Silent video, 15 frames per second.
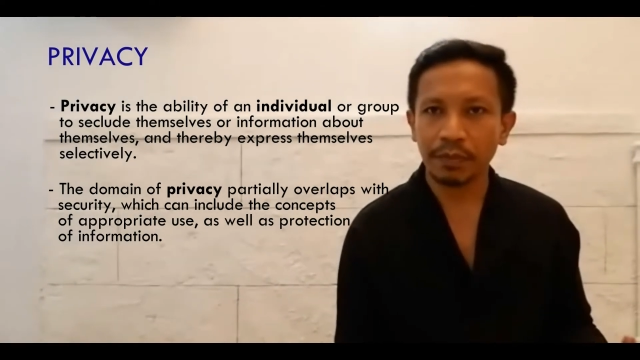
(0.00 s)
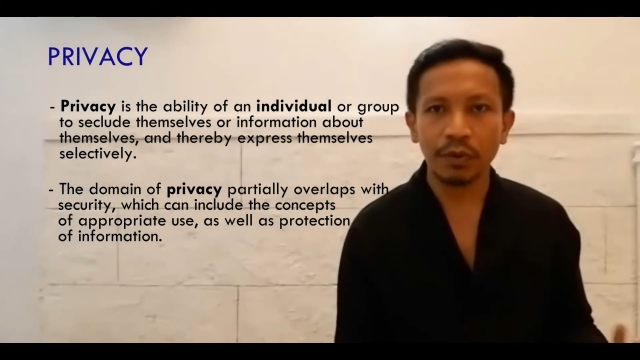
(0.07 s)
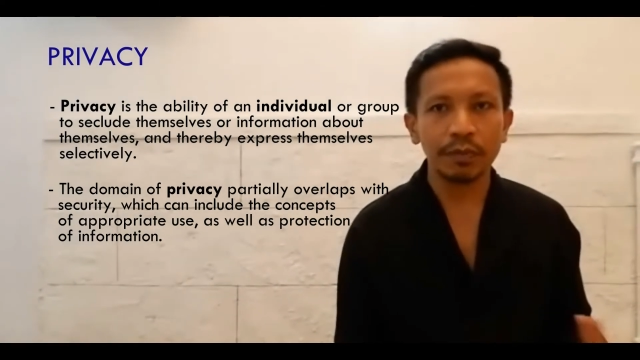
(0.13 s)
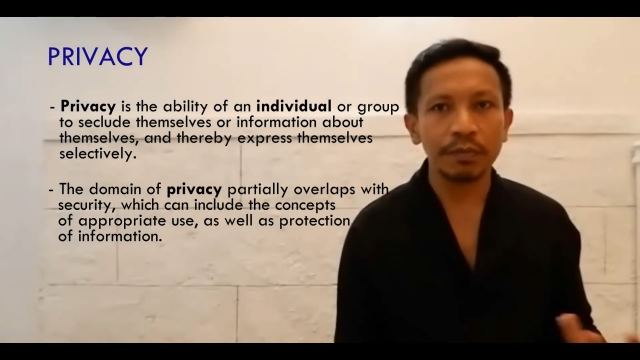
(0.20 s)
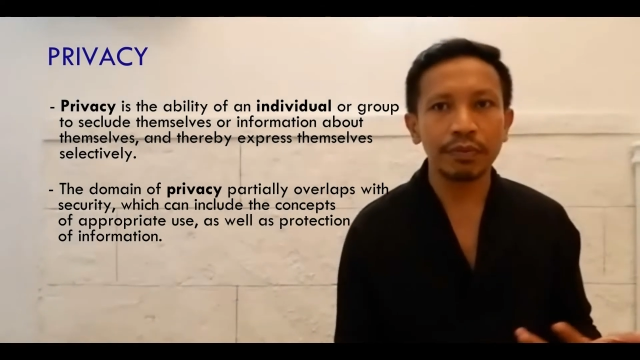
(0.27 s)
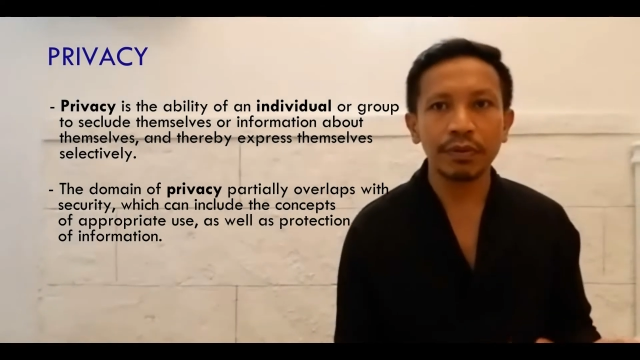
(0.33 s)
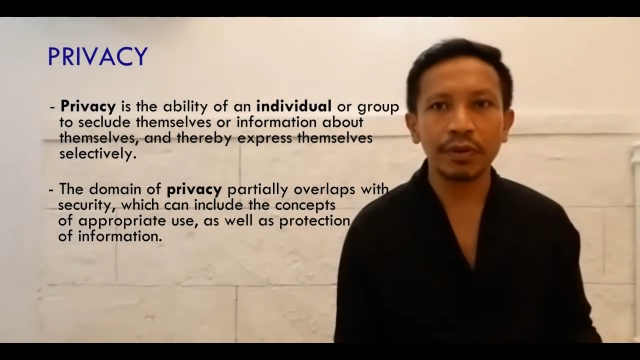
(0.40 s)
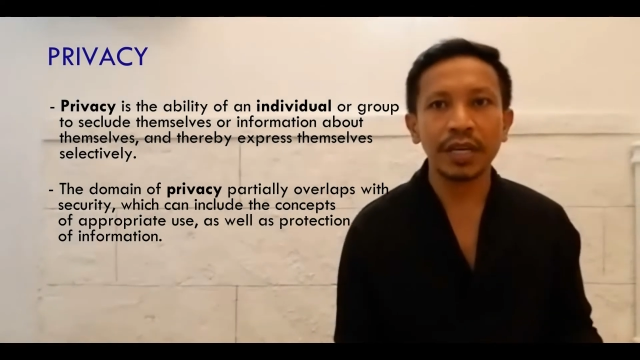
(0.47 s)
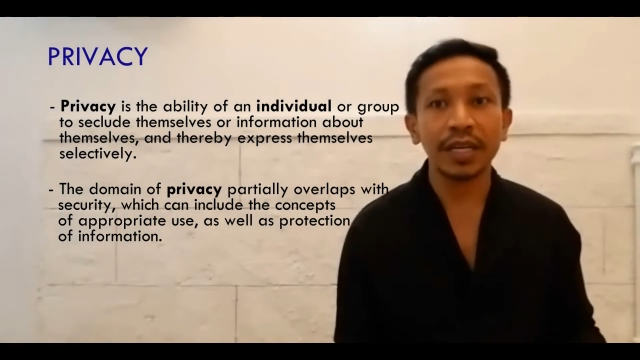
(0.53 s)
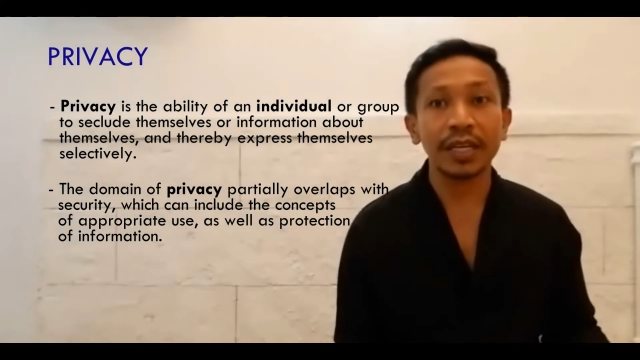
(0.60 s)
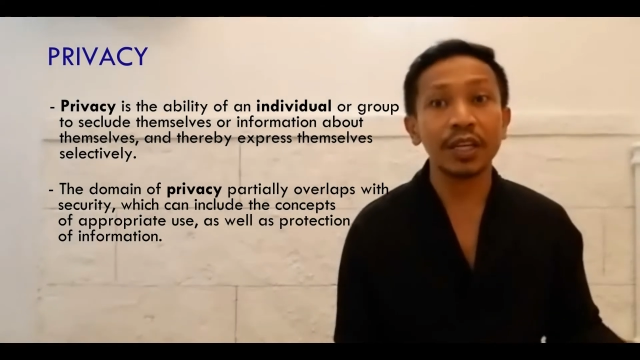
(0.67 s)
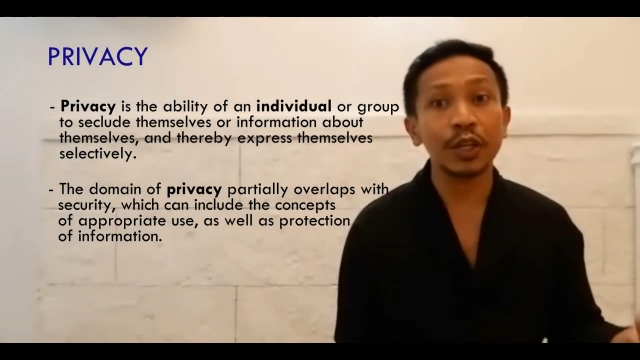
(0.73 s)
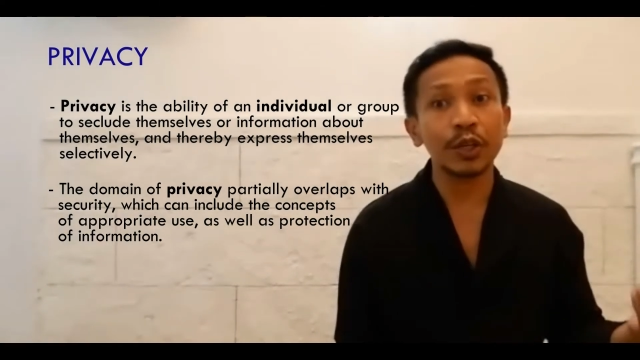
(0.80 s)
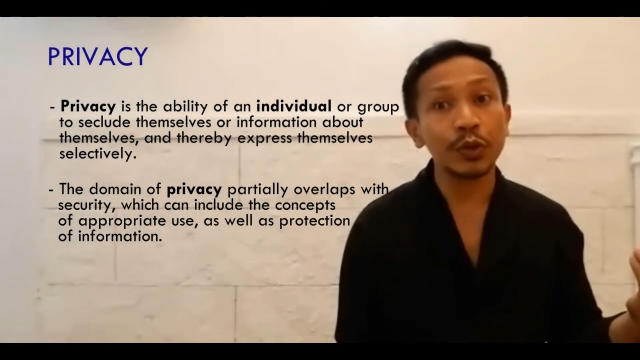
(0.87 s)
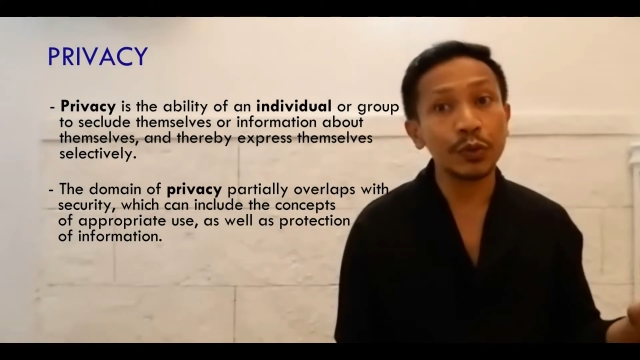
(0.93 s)

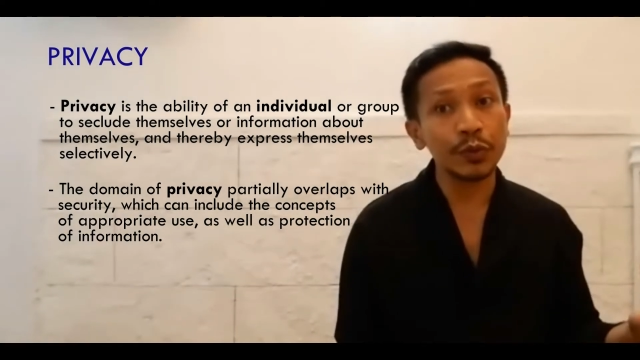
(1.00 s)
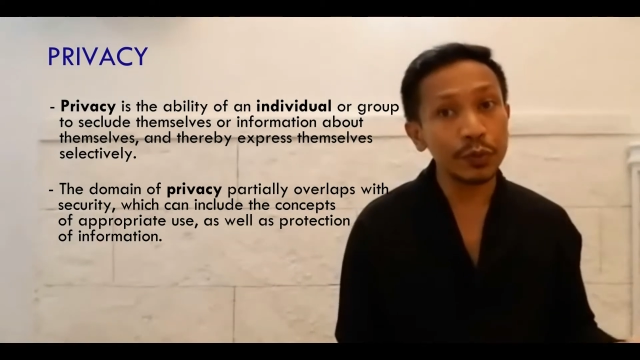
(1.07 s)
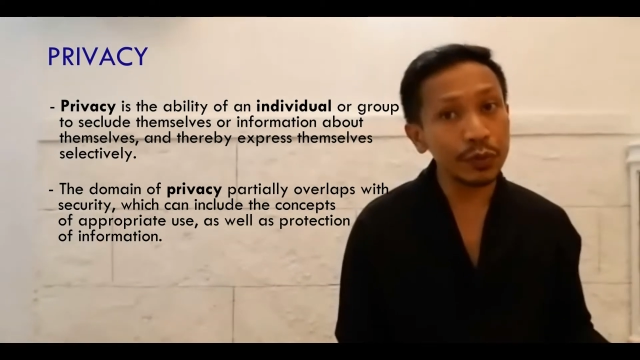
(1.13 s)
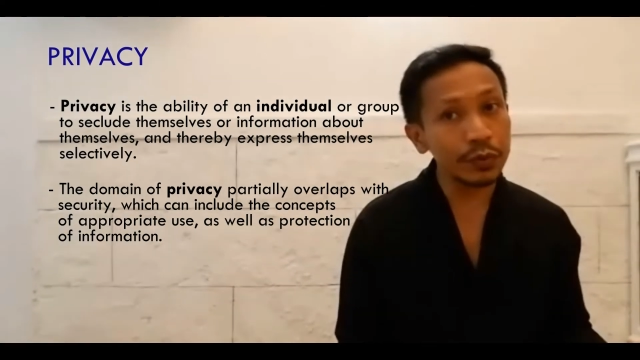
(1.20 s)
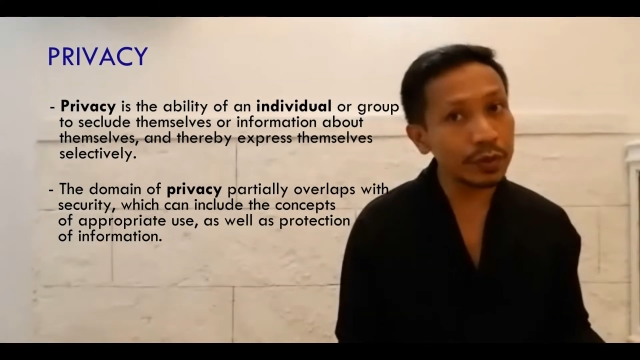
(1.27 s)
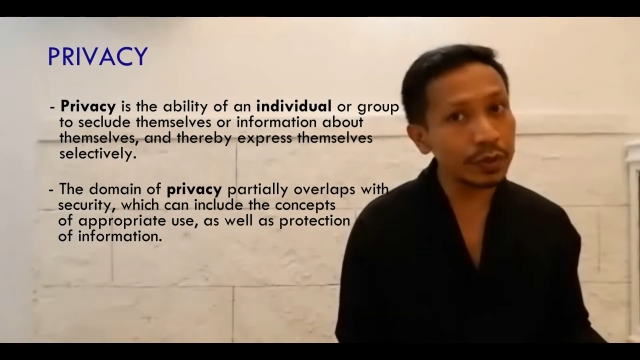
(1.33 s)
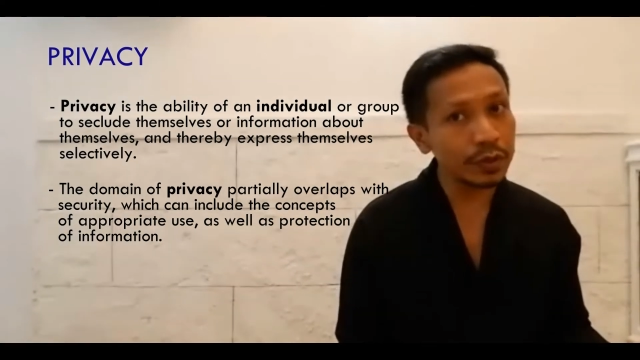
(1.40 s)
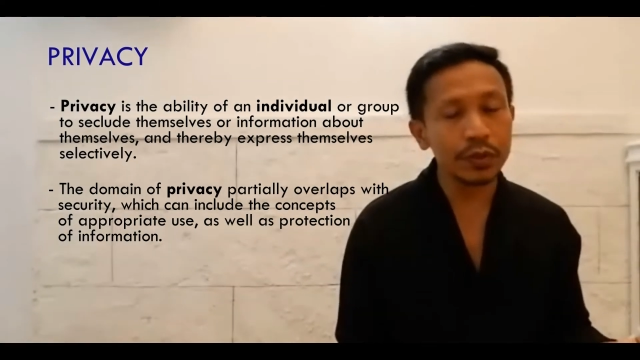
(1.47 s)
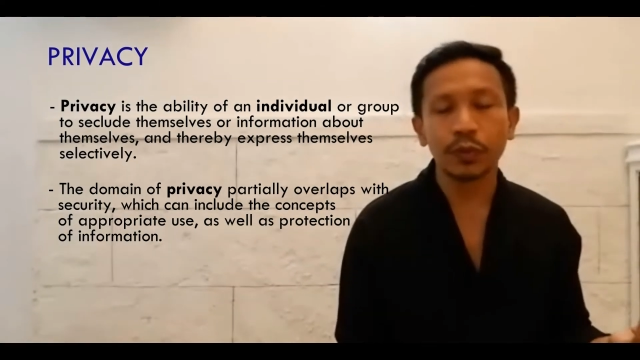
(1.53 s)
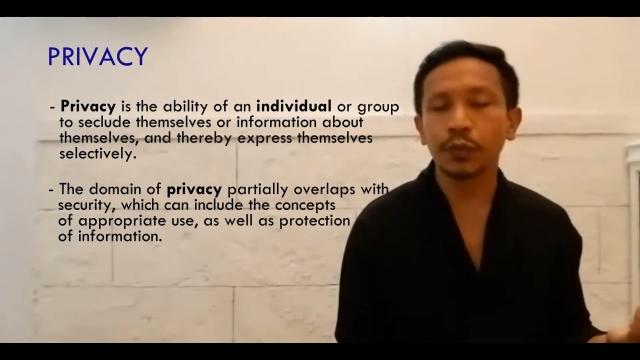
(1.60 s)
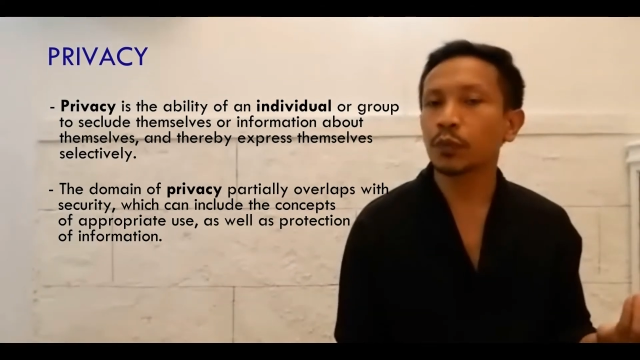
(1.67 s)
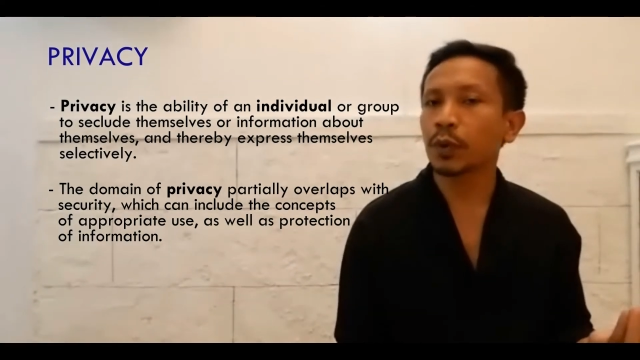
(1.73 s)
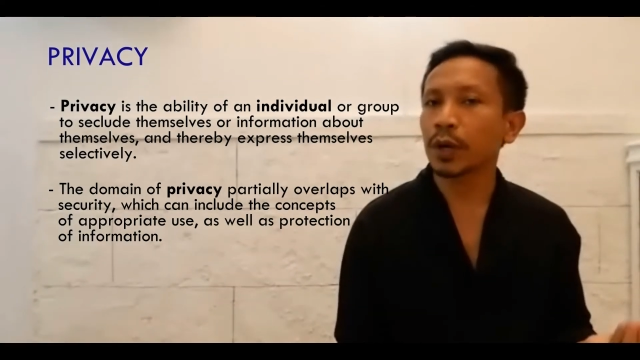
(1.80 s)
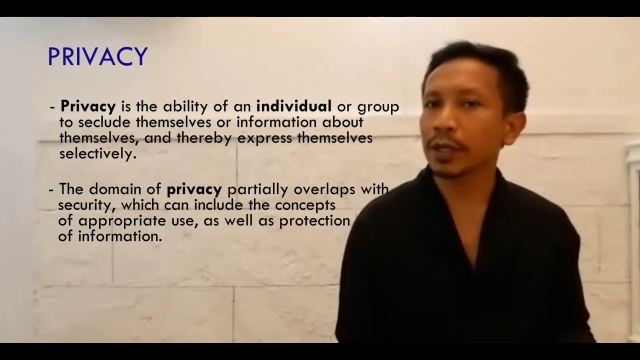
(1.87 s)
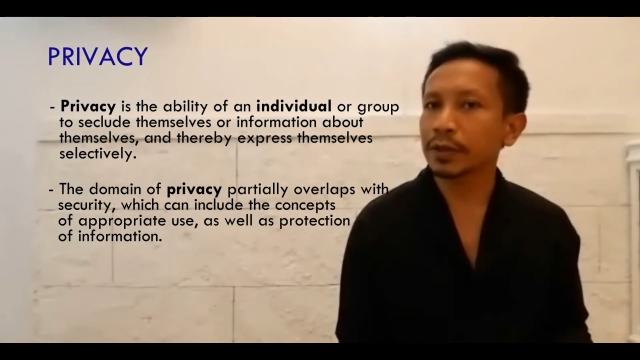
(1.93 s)
appropriate use
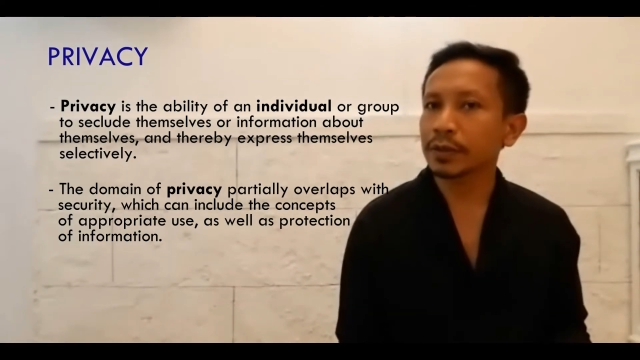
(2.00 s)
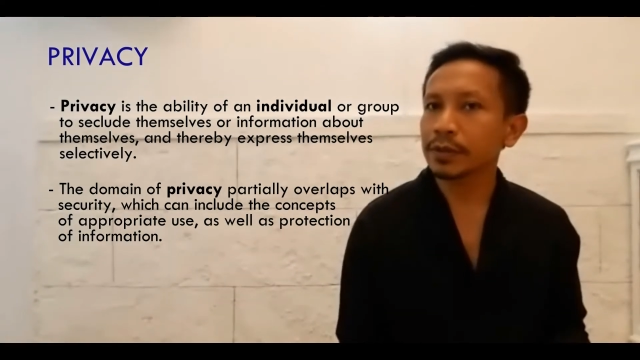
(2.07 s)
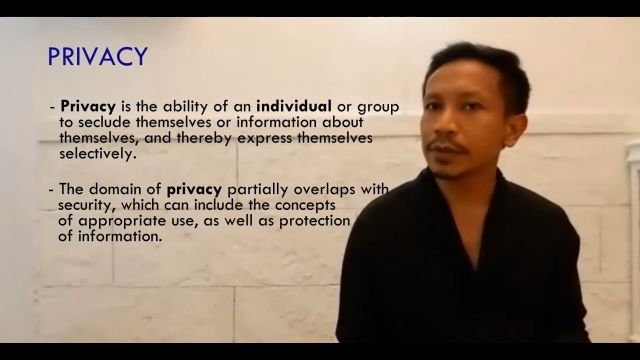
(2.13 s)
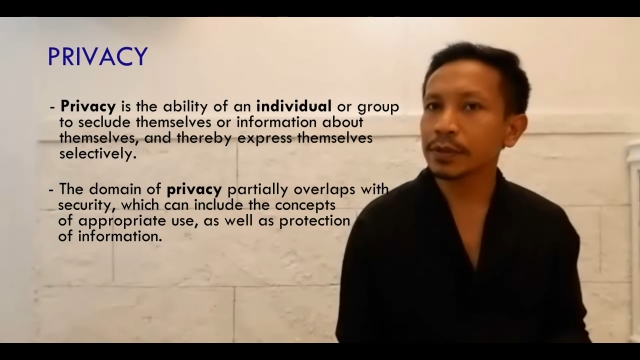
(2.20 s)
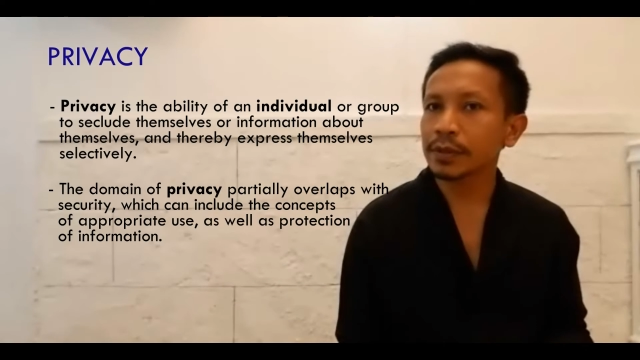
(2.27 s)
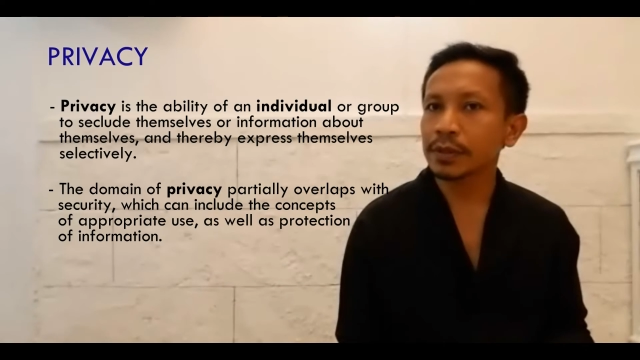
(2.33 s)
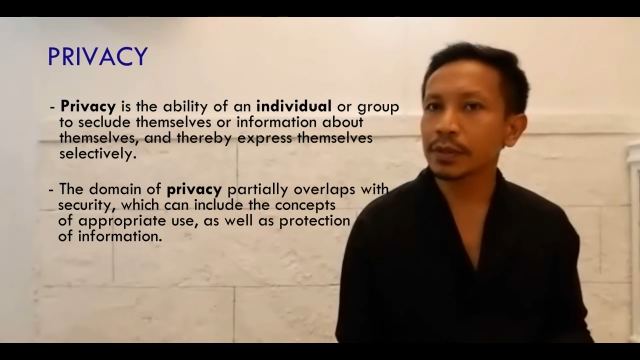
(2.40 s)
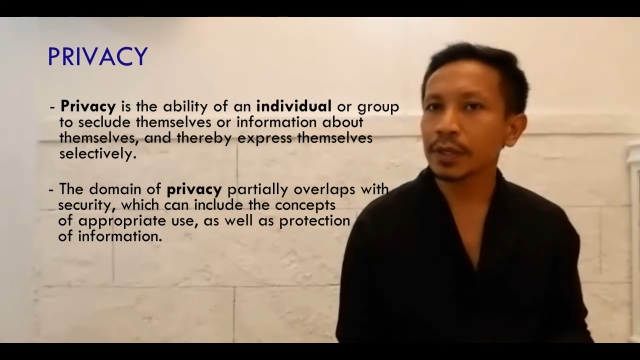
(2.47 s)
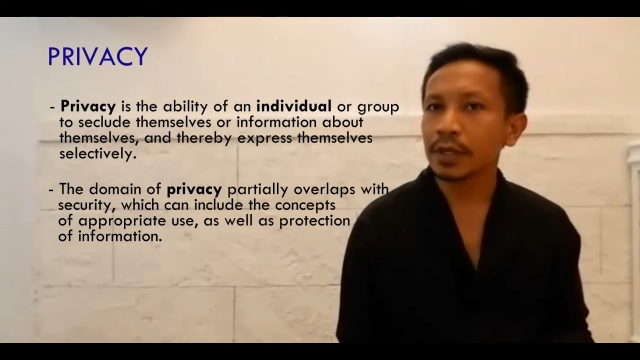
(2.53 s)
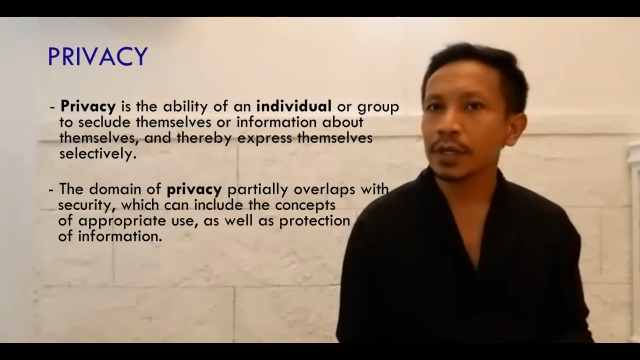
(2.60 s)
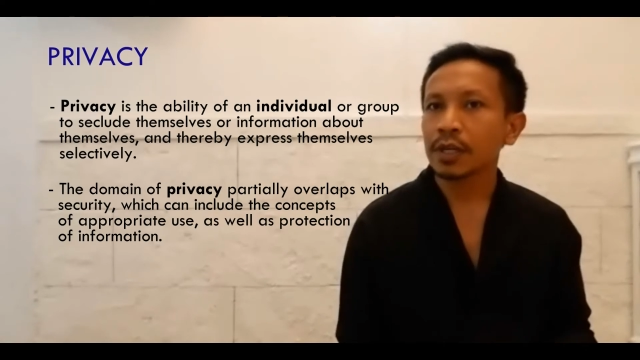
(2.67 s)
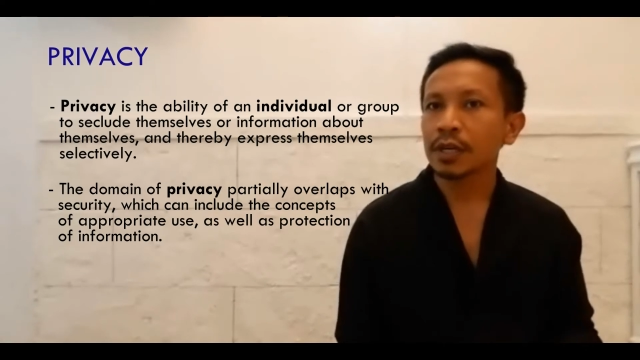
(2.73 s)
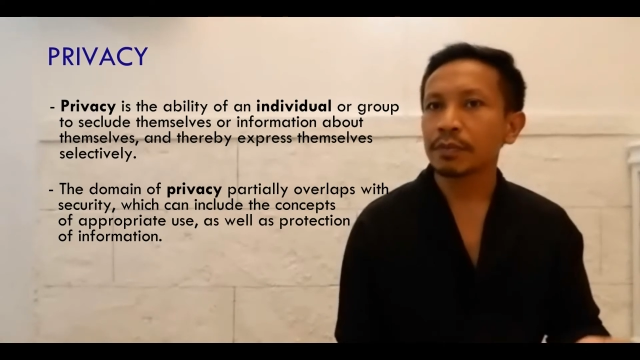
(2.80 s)
as well as